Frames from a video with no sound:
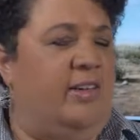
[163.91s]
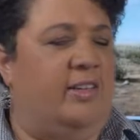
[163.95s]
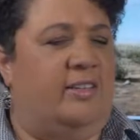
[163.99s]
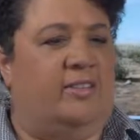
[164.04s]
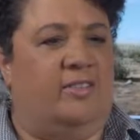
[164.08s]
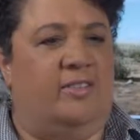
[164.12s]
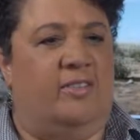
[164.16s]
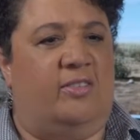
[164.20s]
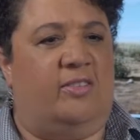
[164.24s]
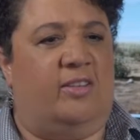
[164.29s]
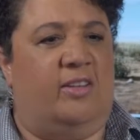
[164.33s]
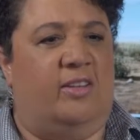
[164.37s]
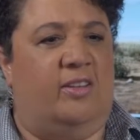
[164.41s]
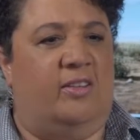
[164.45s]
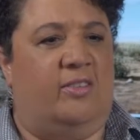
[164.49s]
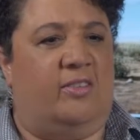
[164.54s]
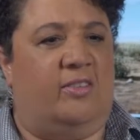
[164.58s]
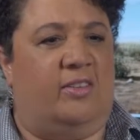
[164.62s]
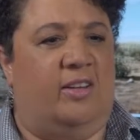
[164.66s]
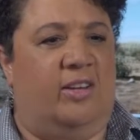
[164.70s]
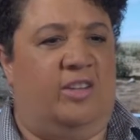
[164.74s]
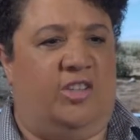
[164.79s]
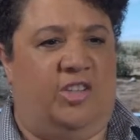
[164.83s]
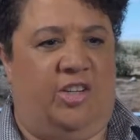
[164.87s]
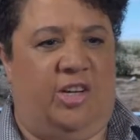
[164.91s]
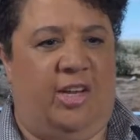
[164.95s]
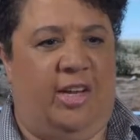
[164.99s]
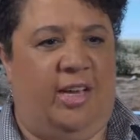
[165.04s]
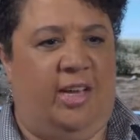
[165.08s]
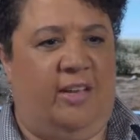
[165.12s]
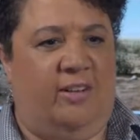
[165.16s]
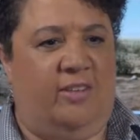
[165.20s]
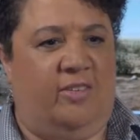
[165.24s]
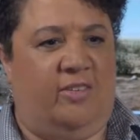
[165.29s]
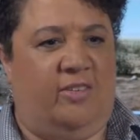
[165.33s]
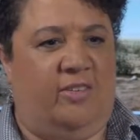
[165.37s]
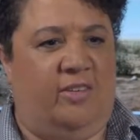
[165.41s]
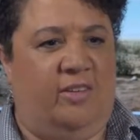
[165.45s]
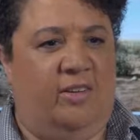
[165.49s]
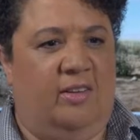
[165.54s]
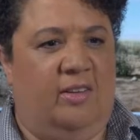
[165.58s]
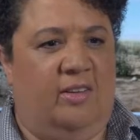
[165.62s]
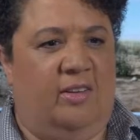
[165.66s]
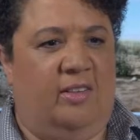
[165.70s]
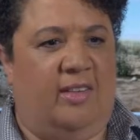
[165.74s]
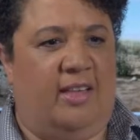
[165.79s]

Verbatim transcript: assistants a chance. Mm.